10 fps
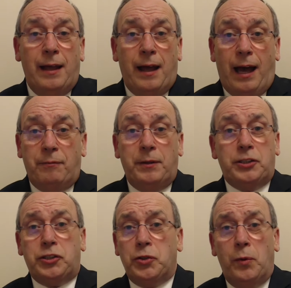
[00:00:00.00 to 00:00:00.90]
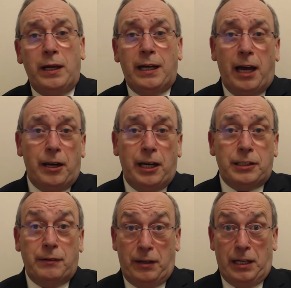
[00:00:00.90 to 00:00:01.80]
I've been so
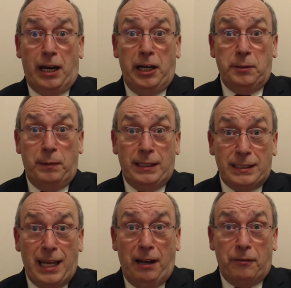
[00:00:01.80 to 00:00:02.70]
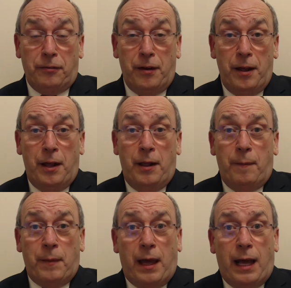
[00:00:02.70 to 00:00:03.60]
encouraged. I've encouraged myself
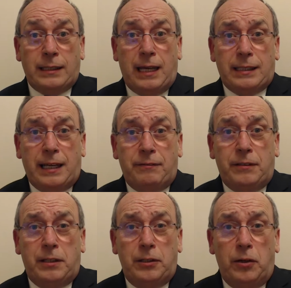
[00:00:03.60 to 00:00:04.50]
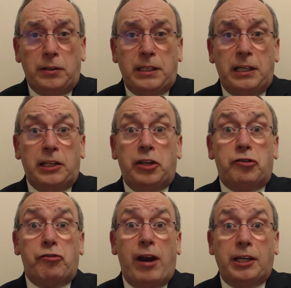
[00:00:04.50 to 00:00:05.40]
as I looked into the
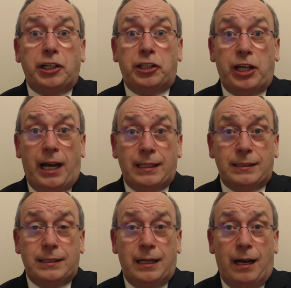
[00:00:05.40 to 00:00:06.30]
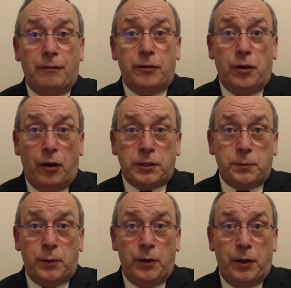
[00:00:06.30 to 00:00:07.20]
treasure chest of God's
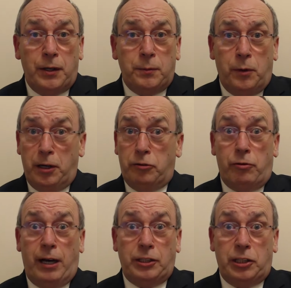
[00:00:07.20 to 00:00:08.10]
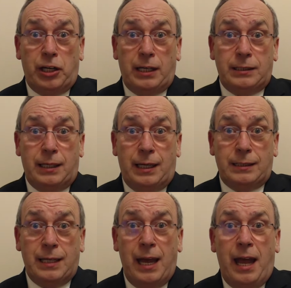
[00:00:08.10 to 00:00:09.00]
word. What a treasure chest it
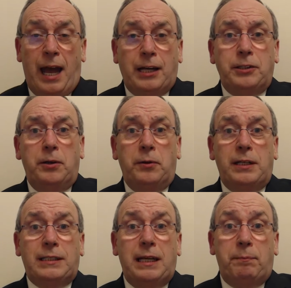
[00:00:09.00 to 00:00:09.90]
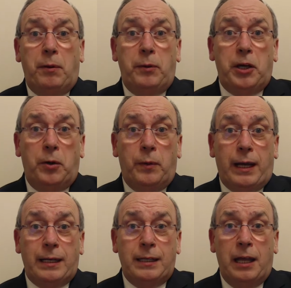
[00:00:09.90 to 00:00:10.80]
is. And do you know, the deeper we go
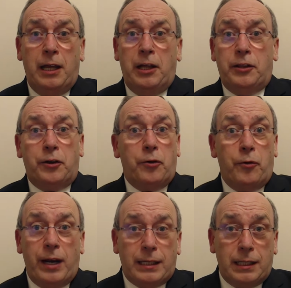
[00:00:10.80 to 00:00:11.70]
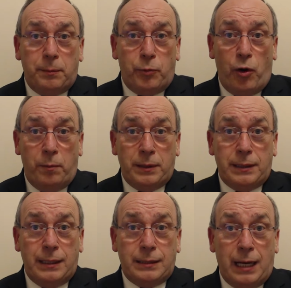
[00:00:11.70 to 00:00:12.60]
in, the greater the
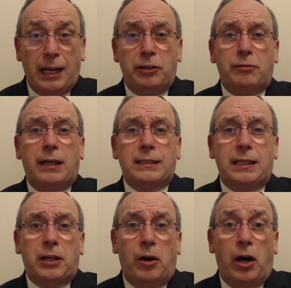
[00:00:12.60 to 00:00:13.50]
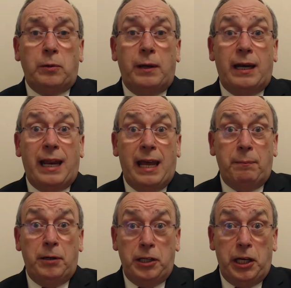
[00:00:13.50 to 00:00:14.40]
promises. And I trust that God will
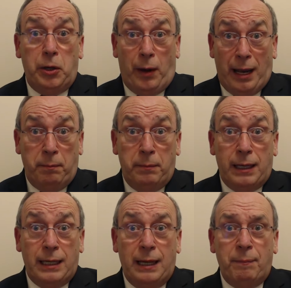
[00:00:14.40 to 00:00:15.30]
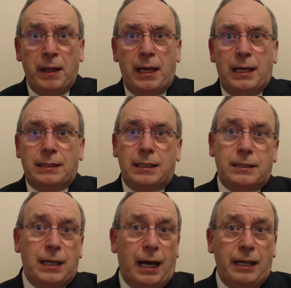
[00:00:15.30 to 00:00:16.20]
enable you and me to
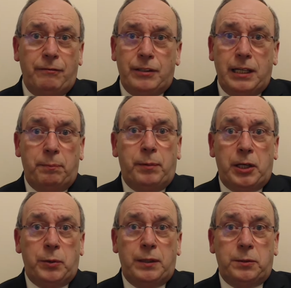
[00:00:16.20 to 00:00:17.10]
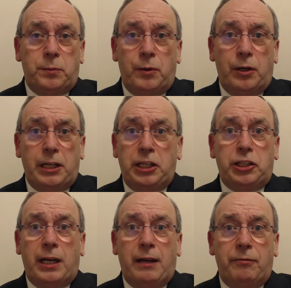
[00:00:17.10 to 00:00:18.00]
dive deep into his word each
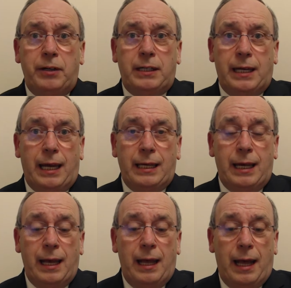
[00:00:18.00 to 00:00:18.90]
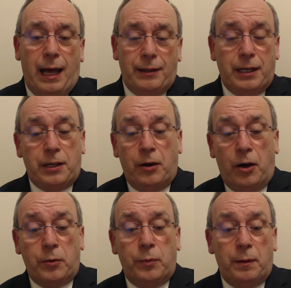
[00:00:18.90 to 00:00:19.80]
and every day, and that
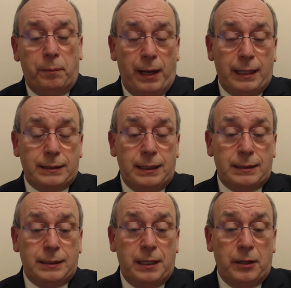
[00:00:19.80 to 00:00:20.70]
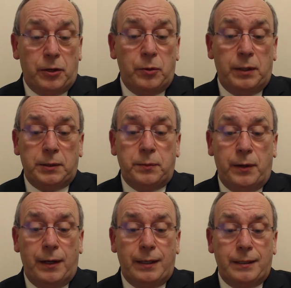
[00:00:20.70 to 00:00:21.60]
God will bless us through his
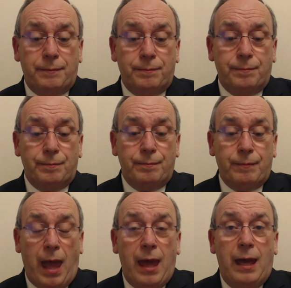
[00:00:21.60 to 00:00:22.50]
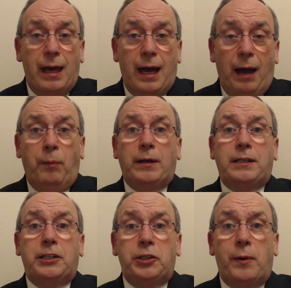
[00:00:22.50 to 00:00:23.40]
word. I
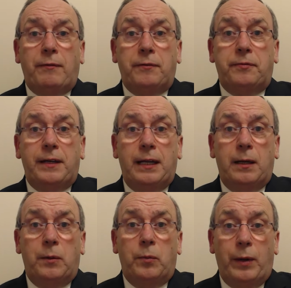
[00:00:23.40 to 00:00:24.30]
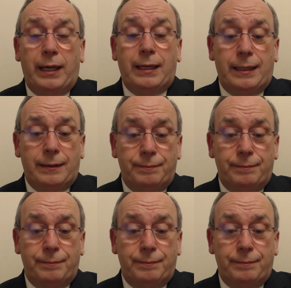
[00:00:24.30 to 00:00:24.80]
wonder, do you ever feel weak?